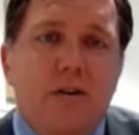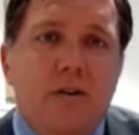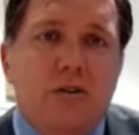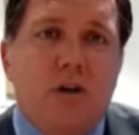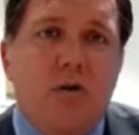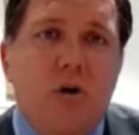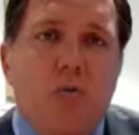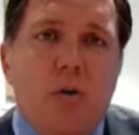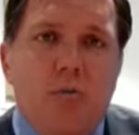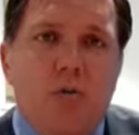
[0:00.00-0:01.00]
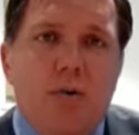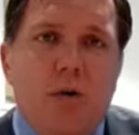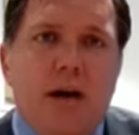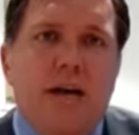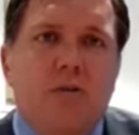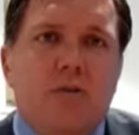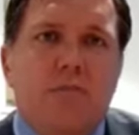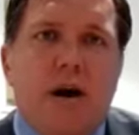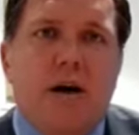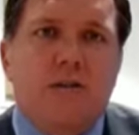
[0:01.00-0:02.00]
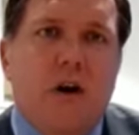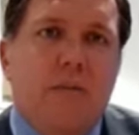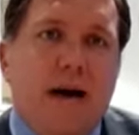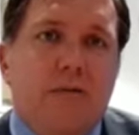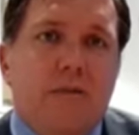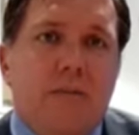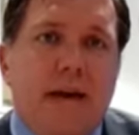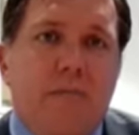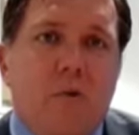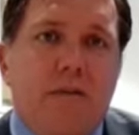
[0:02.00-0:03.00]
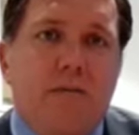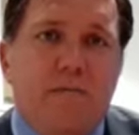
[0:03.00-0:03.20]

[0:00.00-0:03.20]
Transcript: So we will be working on some part-time hours to begin with.